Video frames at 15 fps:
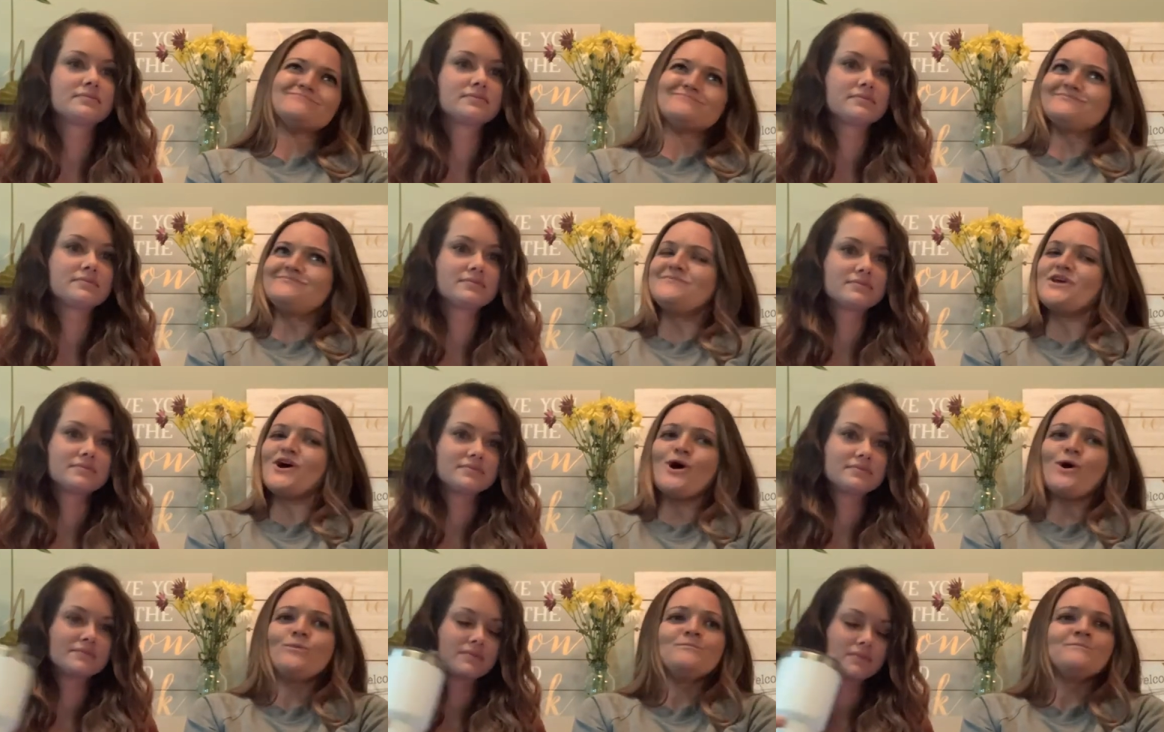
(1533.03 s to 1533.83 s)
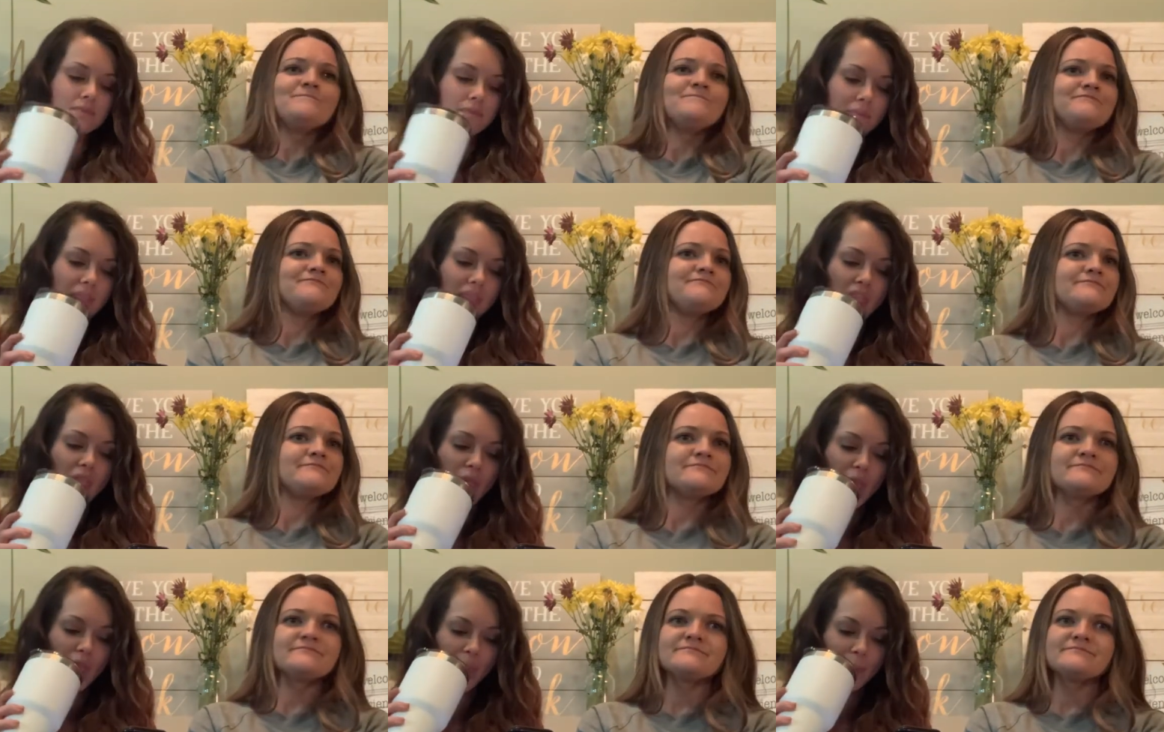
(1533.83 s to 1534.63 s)
Speaker 1: No.
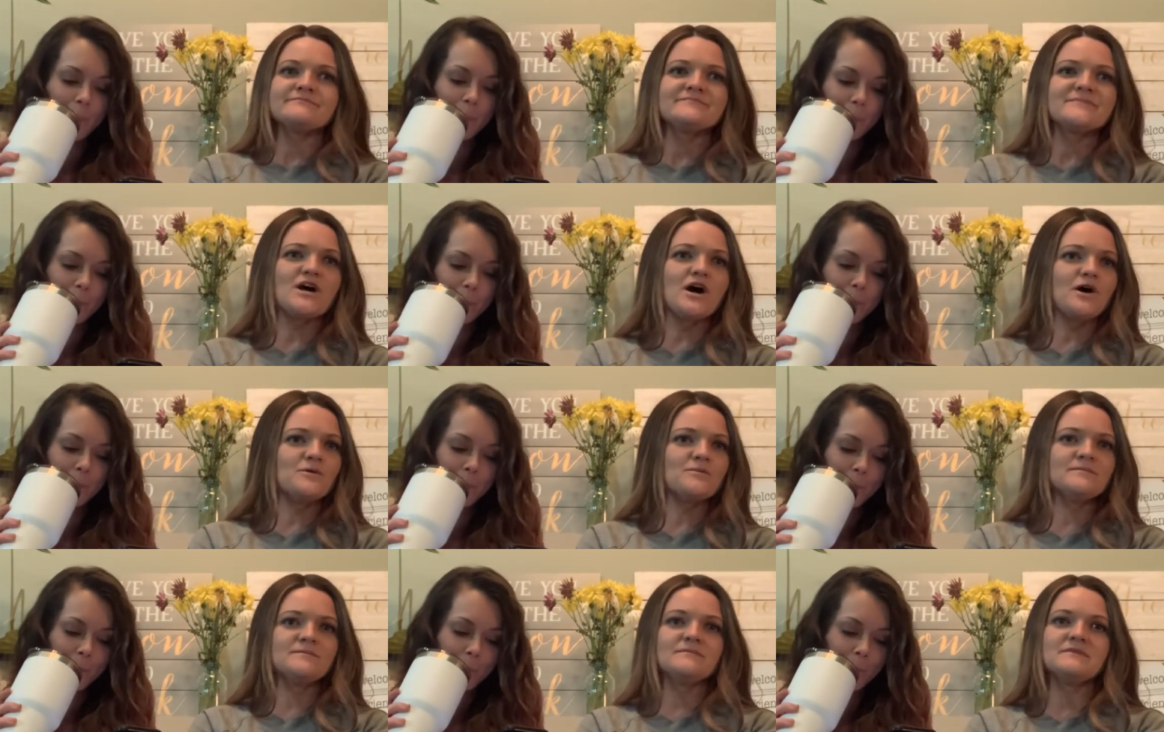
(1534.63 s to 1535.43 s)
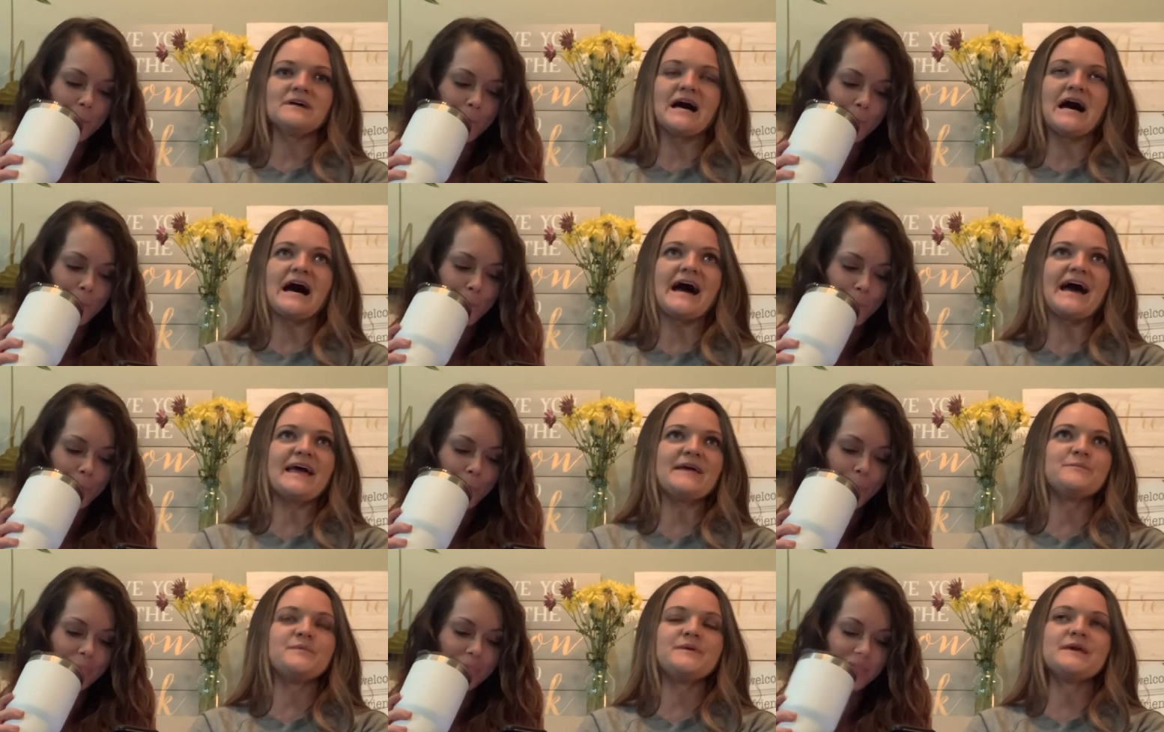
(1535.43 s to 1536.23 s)
No.
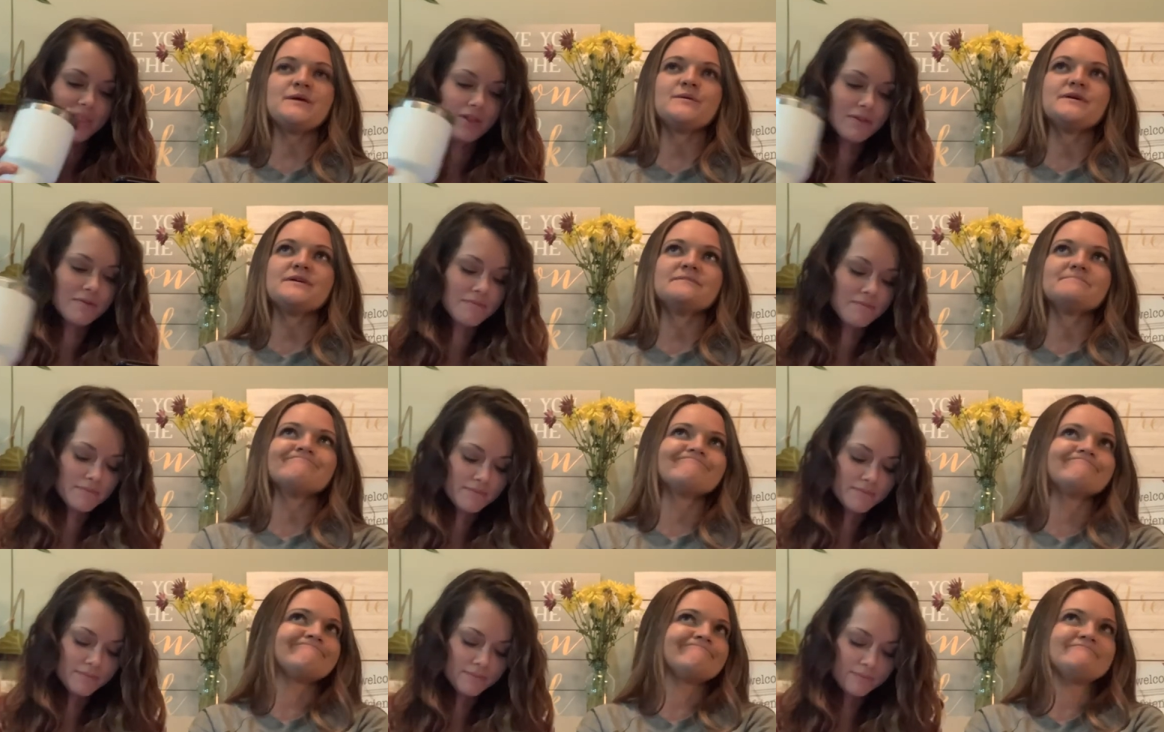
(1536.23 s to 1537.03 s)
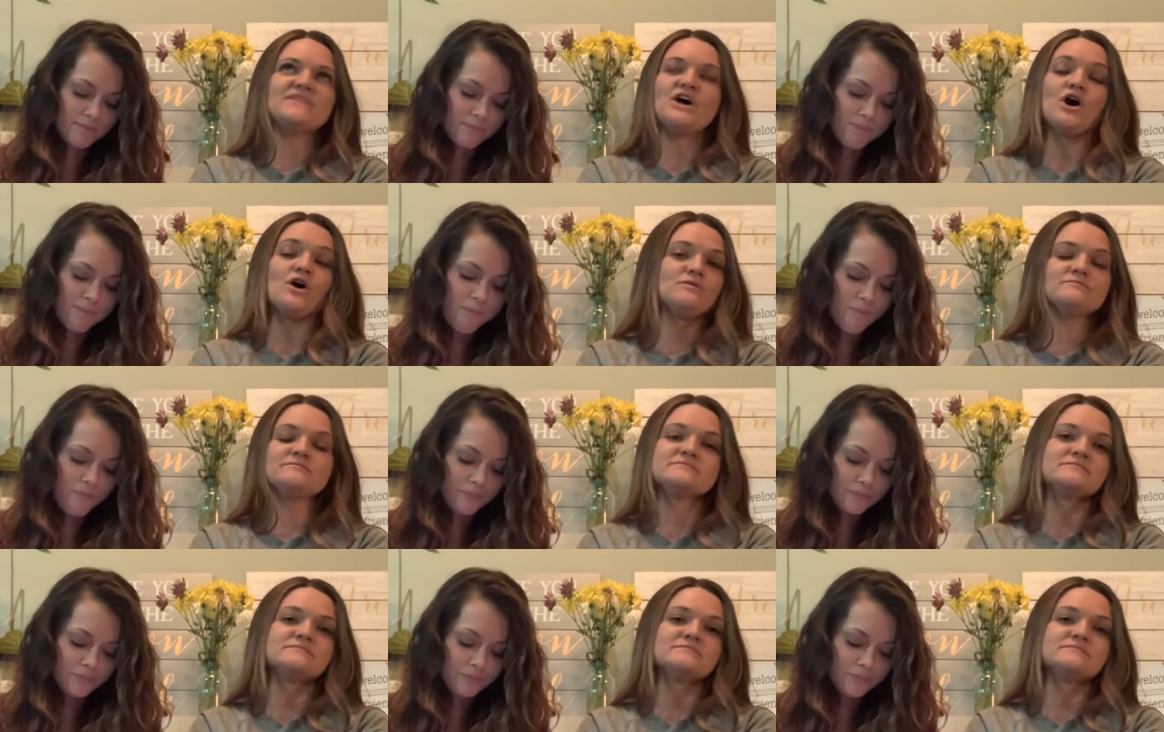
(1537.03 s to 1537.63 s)
It, no.